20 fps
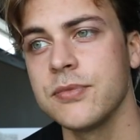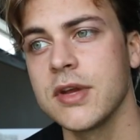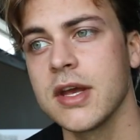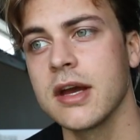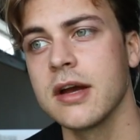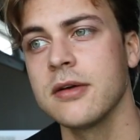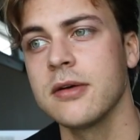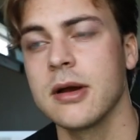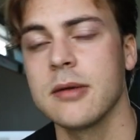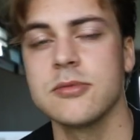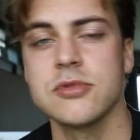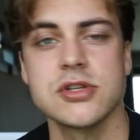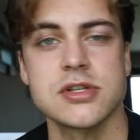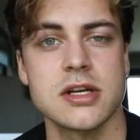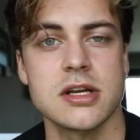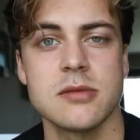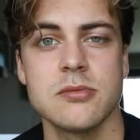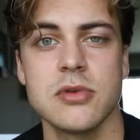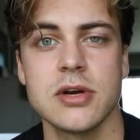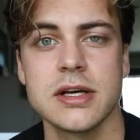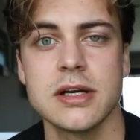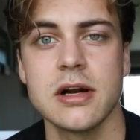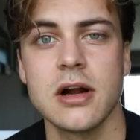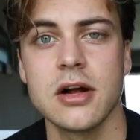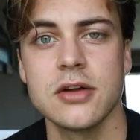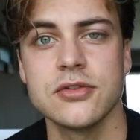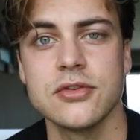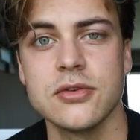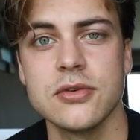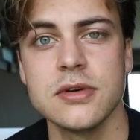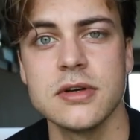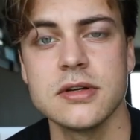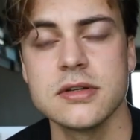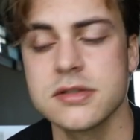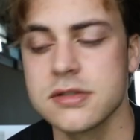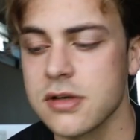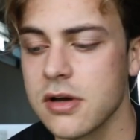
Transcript: yeah, I'm just gonna bring it all to you.